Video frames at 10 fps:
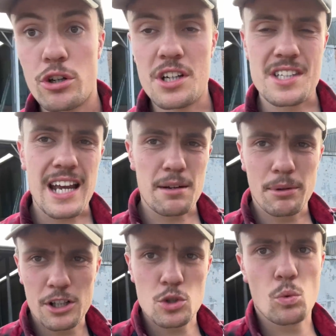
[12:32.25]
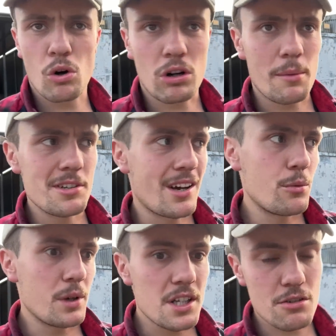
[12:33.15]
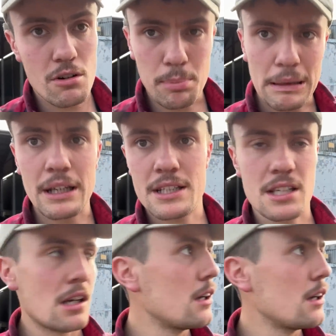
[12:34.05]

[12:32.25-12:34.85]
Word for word: you in a second, but there's a wall coming down we need to replace.